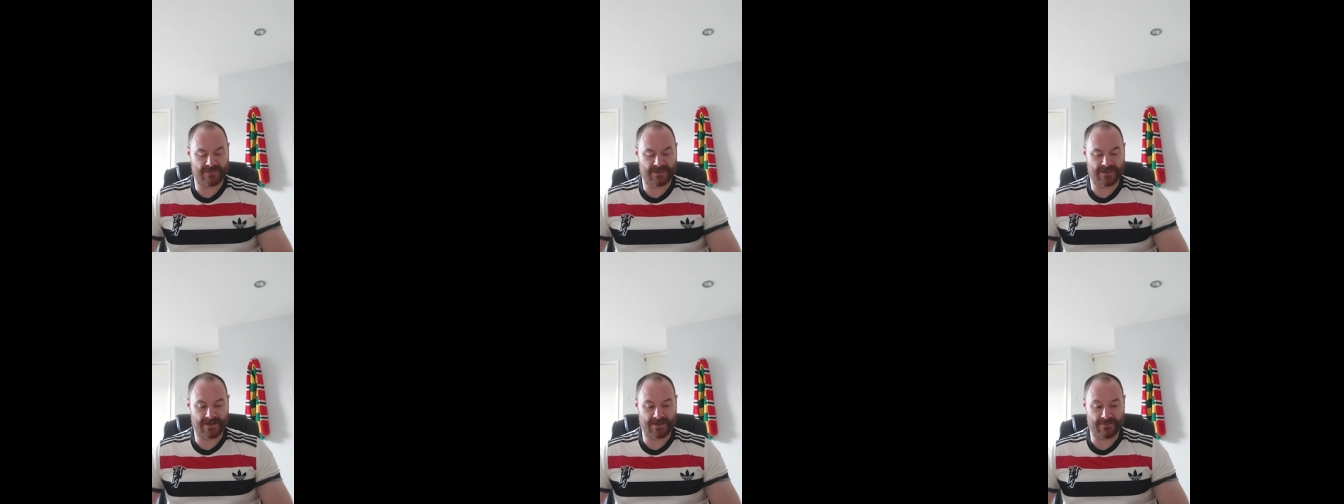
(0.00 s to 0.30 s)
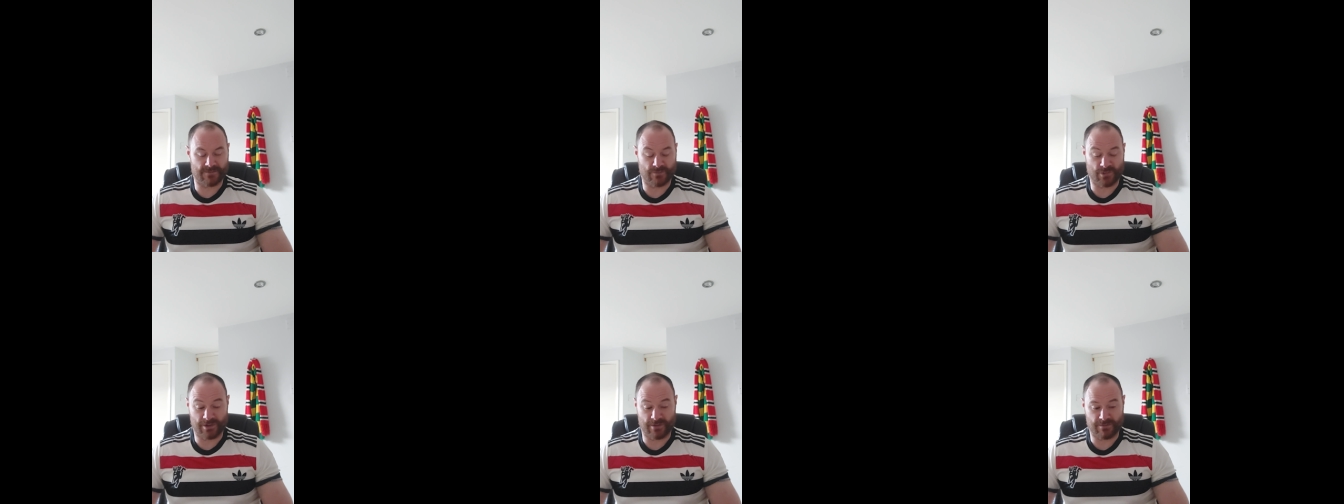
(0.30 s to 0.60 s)

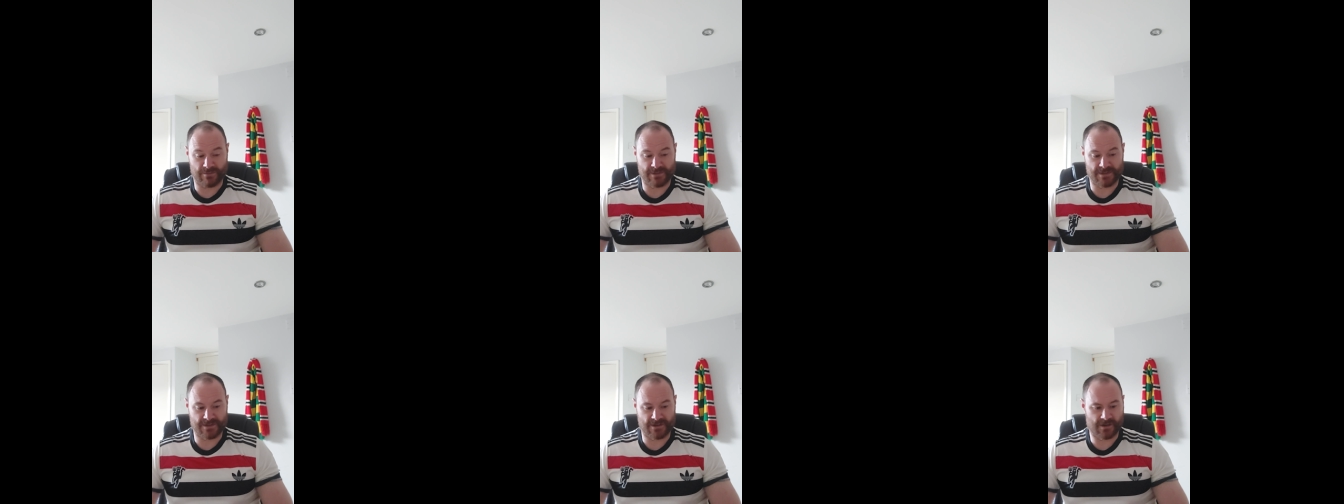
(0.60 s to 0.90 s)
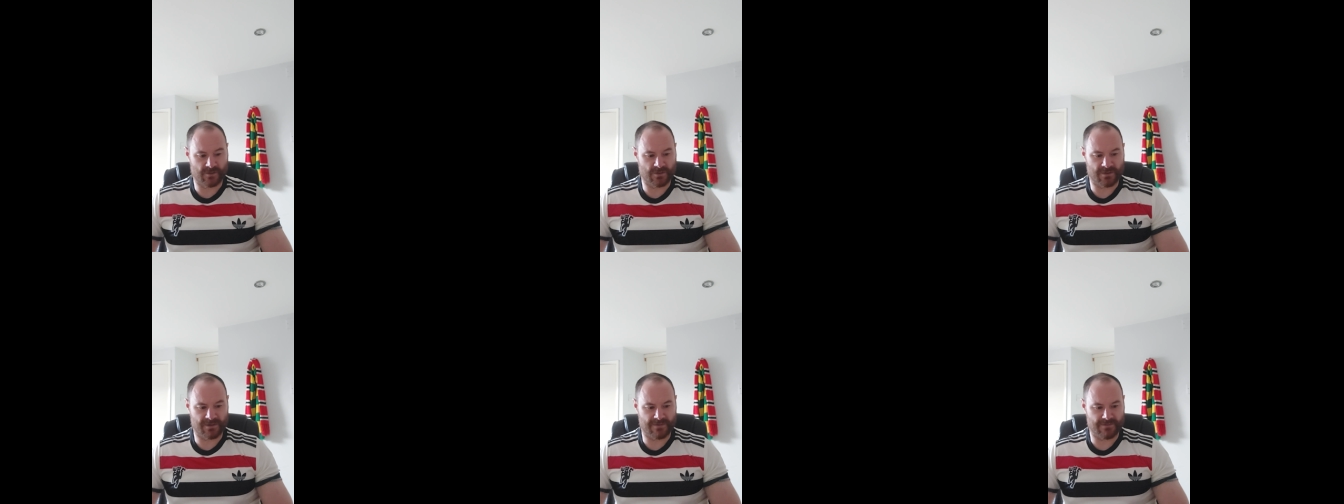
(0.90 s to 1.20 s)
He's not going
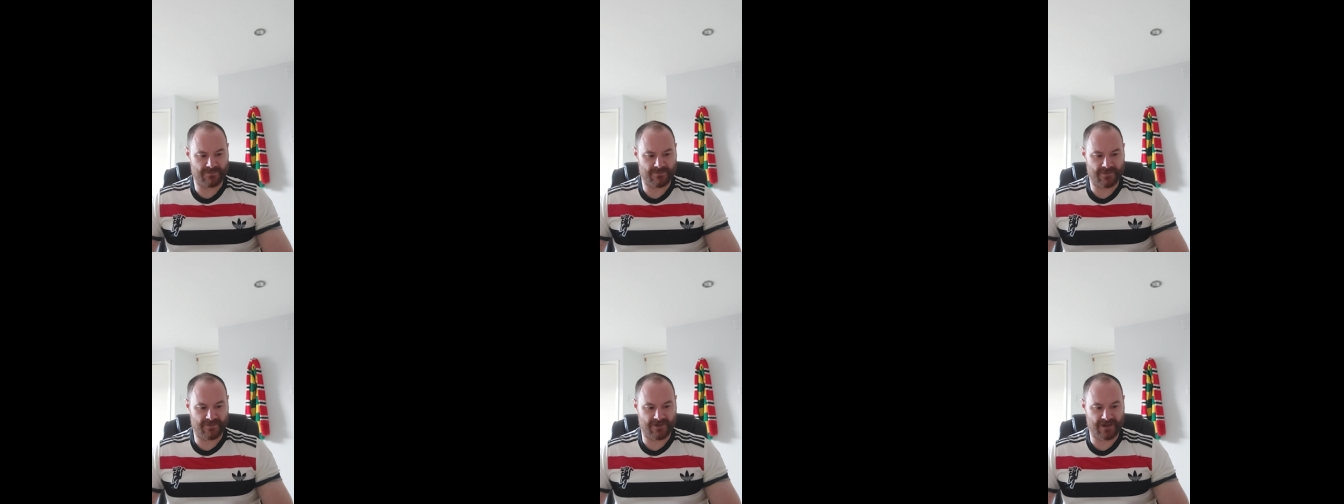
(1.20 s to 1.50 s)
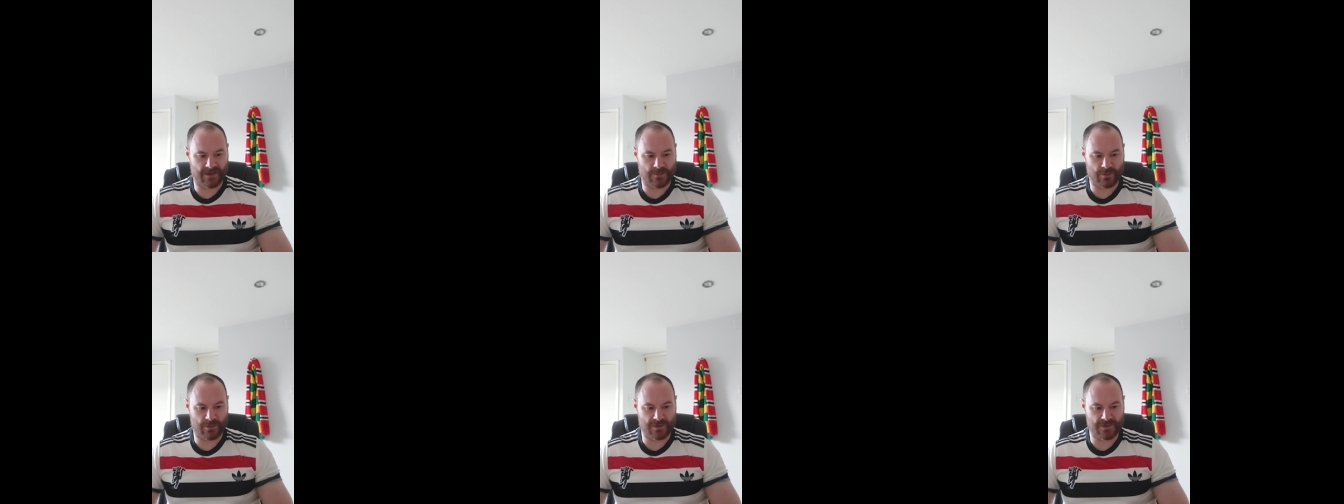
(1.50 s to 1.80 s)
to be
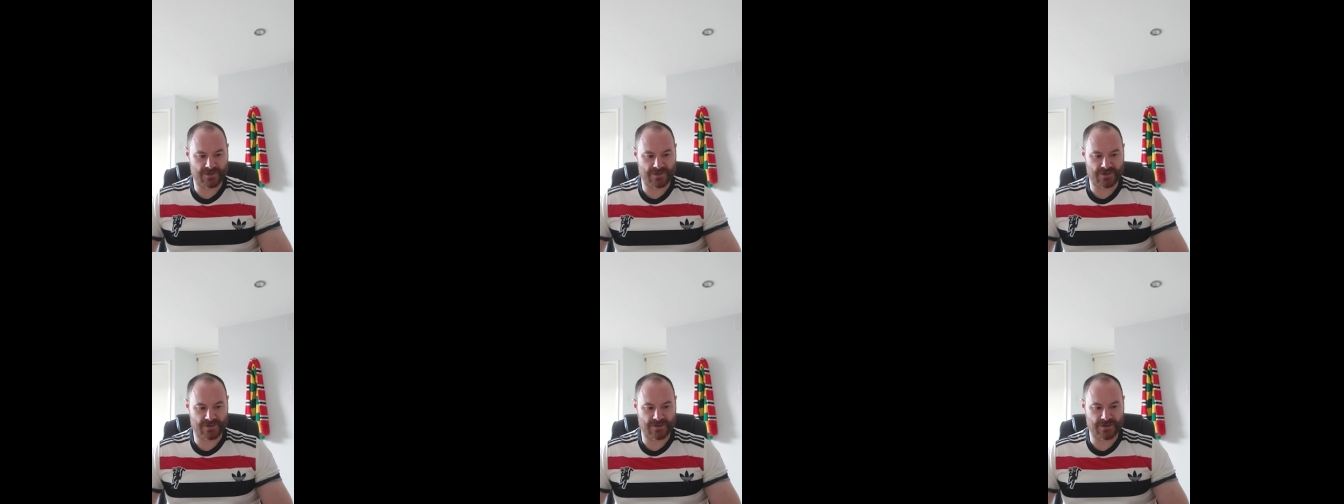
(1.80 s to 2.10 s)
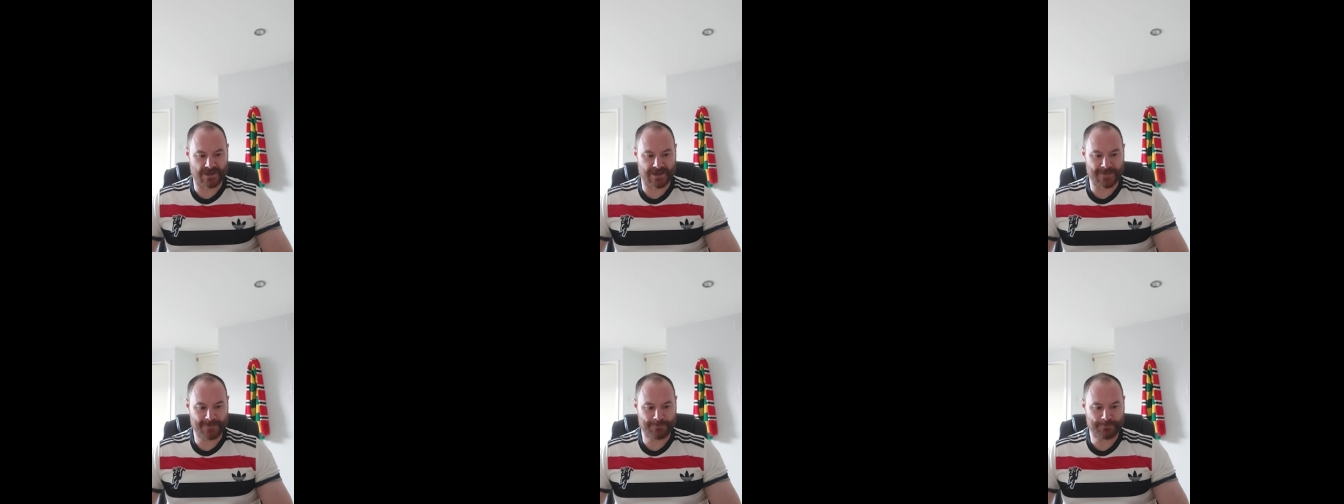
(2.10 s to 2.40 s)
available on
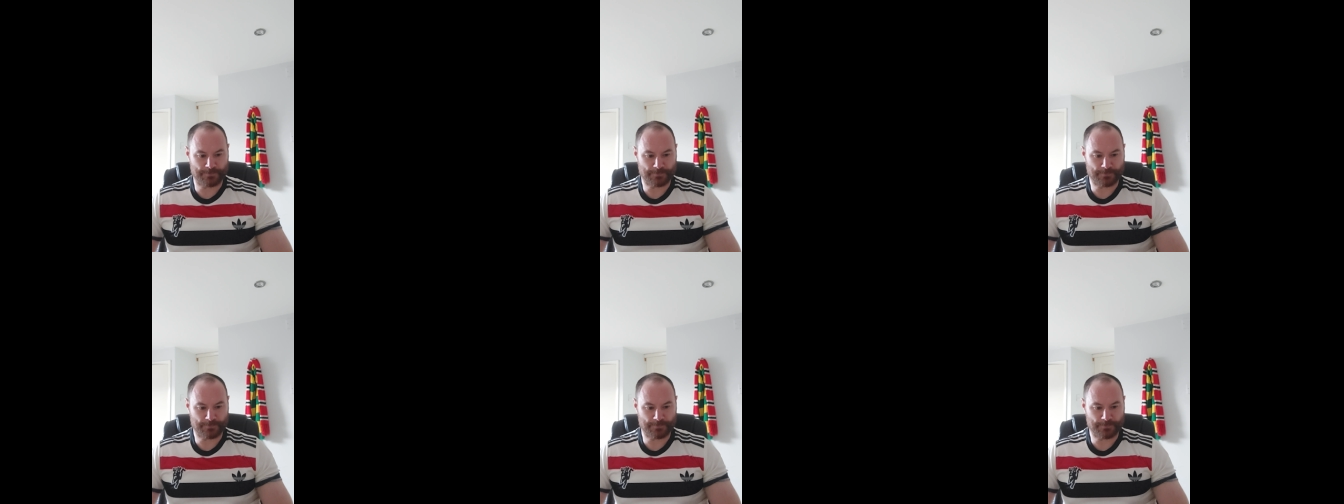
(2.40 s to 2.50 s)
Sunday,